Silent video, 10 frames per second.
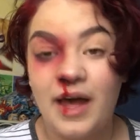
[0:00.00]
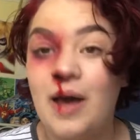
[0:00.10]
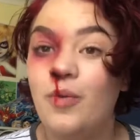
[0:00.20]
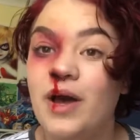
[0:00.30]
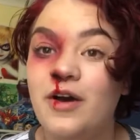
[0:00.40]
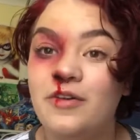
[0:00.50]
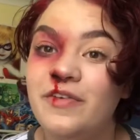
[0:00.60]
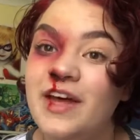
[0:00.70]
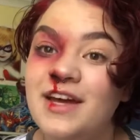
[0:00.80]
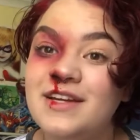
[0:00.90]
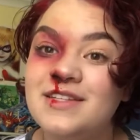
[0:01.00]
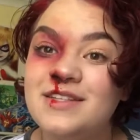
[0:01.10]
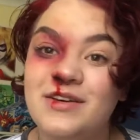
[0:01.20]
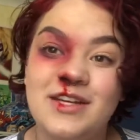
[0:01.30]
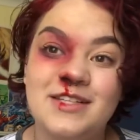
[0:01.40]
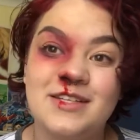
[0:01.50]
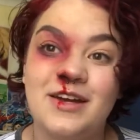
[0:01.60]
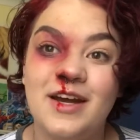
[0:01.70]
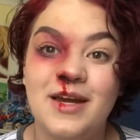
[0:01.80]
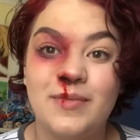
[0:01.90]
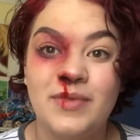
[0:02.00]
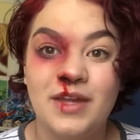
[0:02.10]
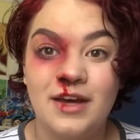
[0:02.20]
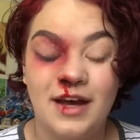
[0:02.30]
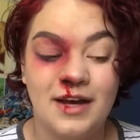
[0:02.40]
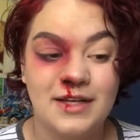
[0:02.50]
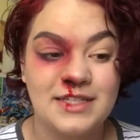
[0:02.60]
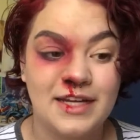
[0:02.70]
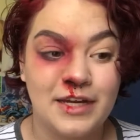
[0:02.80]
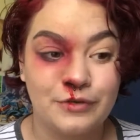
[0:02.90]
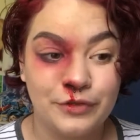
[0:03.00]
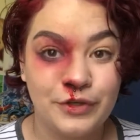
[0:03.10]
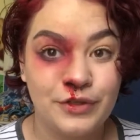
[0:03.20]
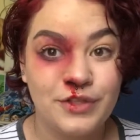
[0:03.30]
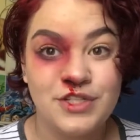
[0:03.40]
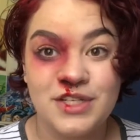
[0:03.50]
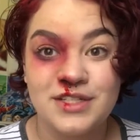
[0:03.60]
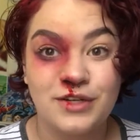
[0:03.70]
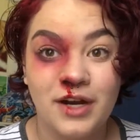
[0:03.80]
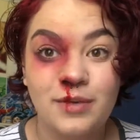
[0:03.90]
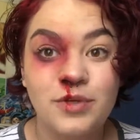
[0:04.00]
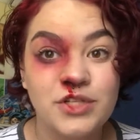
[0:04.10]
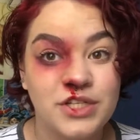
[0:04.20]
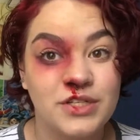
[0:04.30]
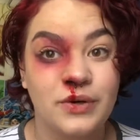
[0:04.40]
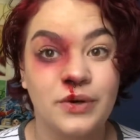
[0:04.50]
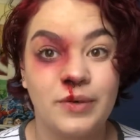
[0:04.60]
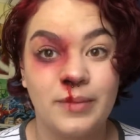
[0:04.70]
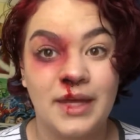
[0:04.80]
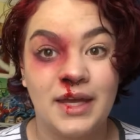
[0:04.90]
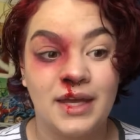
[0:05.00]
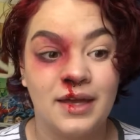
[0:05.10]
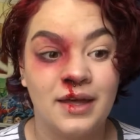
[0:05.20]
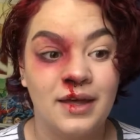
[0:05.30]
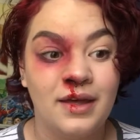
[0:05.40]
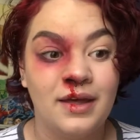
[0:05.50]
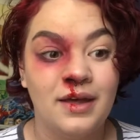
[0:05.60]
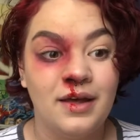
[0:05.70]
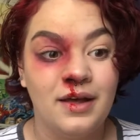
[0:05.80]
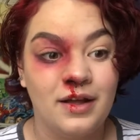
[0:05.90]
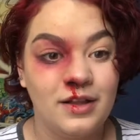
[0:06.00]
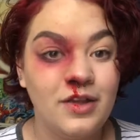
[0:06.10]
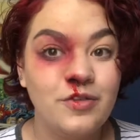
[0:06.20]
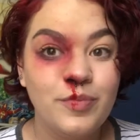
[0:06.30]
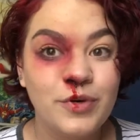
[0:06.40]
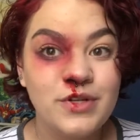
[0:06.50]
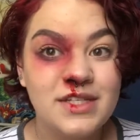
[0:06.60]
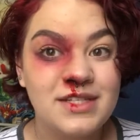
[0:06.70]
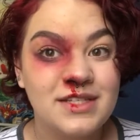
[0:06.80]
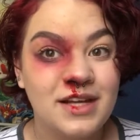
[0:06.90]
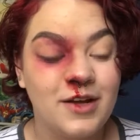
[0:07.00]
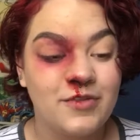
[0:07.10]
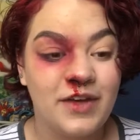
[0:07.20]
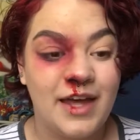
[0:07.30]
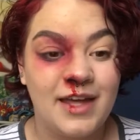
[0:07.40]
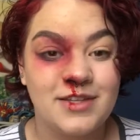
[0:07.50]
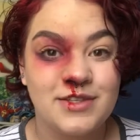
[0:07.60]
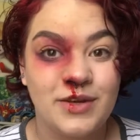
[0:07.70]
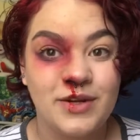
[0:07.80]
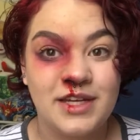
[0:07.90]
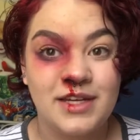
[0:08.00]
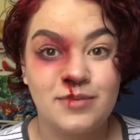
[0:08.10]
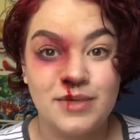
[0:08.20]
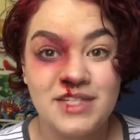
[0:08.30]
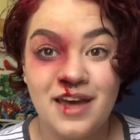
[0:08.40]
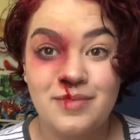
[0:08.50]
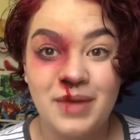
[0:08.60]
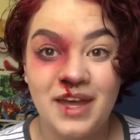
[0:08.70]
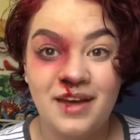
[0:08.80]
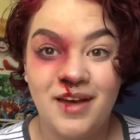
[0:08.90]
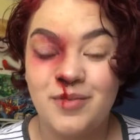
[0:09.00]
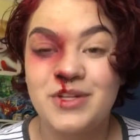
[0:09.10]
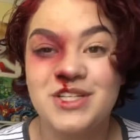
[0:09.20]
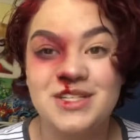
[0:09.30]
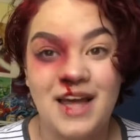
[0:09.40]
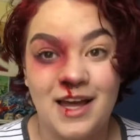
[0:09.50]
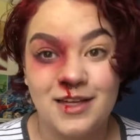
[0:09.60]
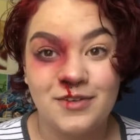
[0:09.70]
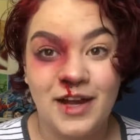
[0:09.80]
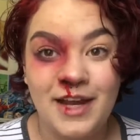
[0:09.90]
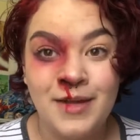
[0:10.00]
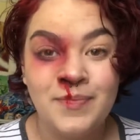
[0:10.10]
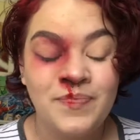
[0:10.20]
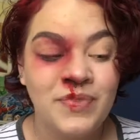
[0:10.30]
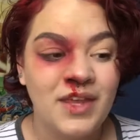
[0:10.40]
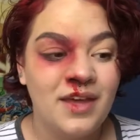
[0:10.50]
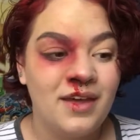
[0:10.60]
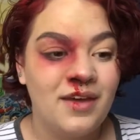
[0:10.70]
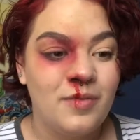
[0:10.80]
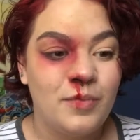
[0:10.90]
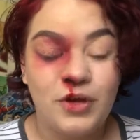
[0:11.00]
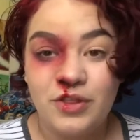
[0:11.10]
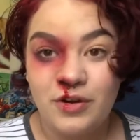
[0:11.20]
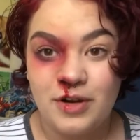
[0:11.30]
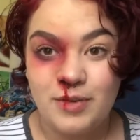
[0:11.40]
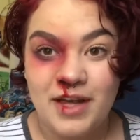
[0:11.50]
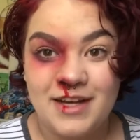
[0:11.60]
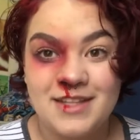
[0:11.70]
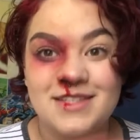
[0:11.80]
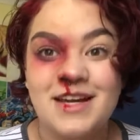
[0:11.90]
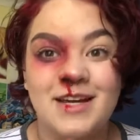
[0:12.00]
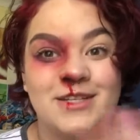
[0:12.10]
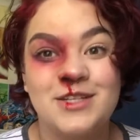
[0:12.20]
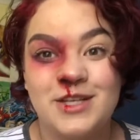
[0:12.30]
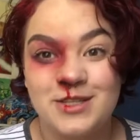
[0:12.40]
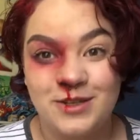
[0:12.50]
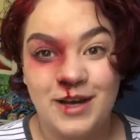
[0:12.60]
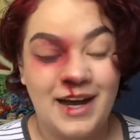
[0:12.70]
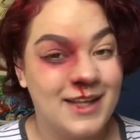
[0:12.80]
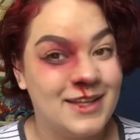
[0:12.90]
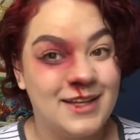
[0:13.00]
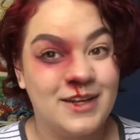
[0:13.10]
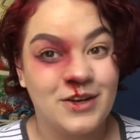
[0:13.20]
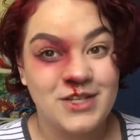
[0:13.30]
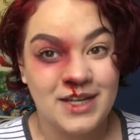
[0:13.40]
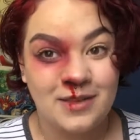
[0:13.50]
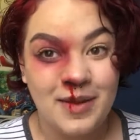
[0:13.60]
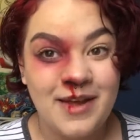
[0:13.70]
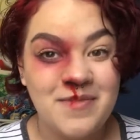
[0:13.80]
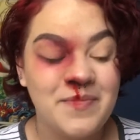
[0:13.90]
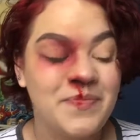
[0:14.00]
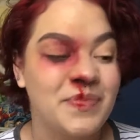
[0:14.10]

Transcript: at WowFX on Instagram. Danielle Ruth, she's incredible. She taught me a lot of bruising stuff, and so did Madame Makeup, which is Ali Ray. Both incredible artists. I suggest you highly go check them out.